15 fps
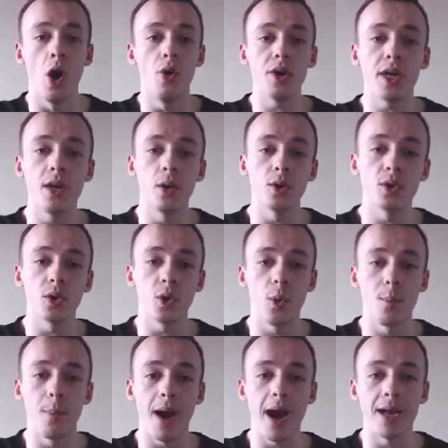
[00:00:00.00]
or you can also
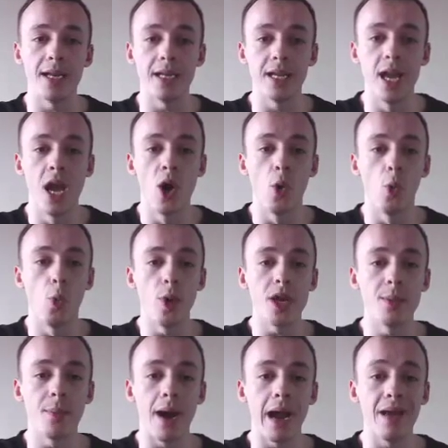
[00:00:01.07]
combine it
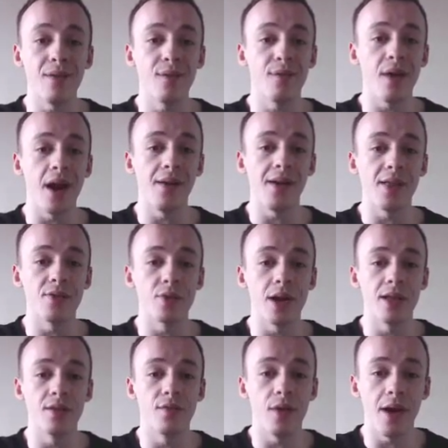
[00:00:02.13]
with my
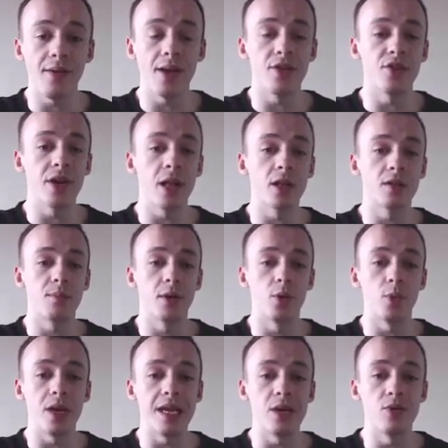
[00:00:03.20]
$500 per
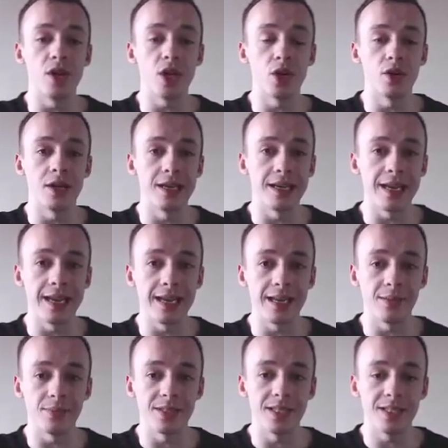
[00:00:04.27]
week recurring
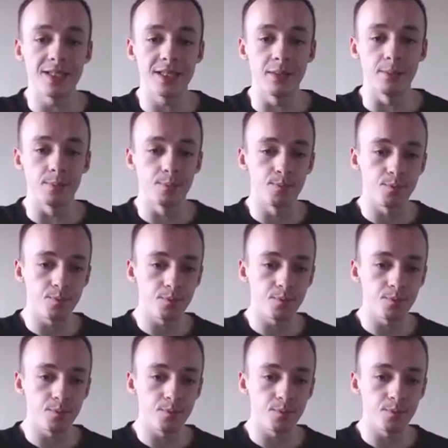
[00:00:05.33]
income system.